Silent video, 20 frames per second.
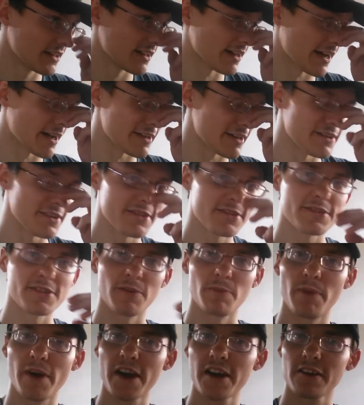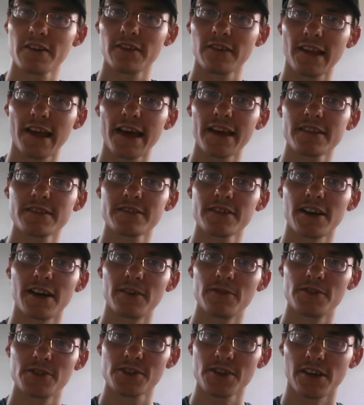I used the banner last
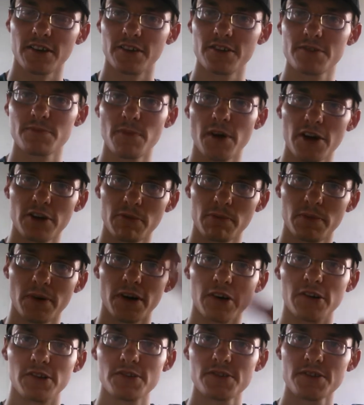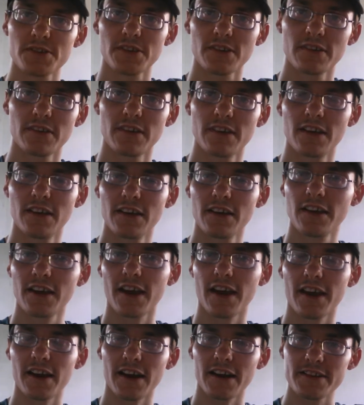time just on this metal post,
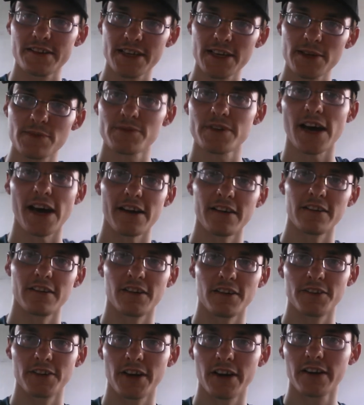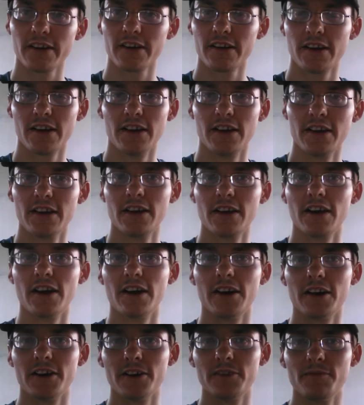and I zip tied it on there.
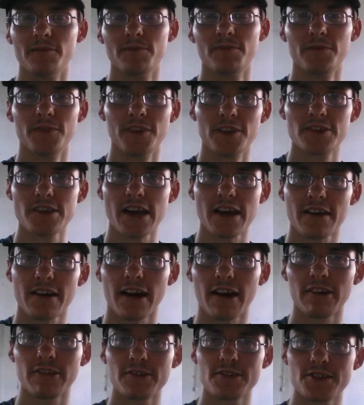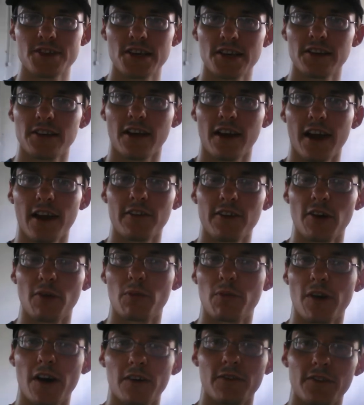The town I was in didn't have no
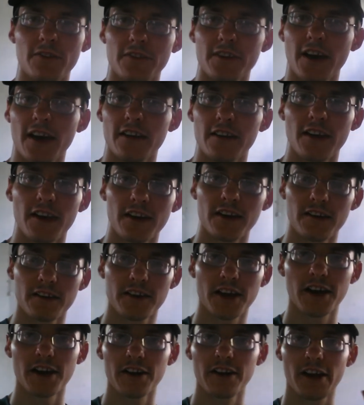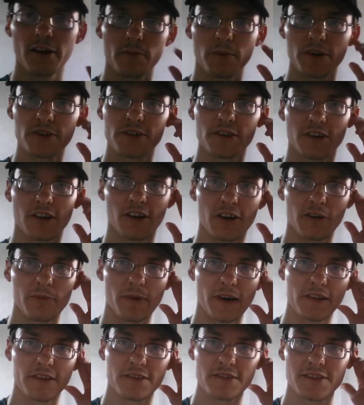problem with that. They didn't care that much at all
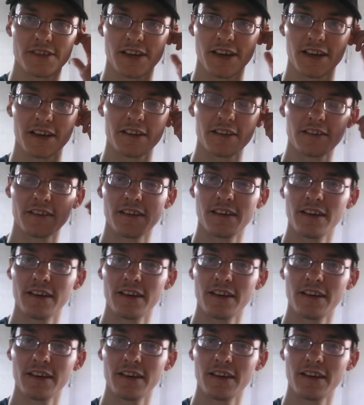about the sign.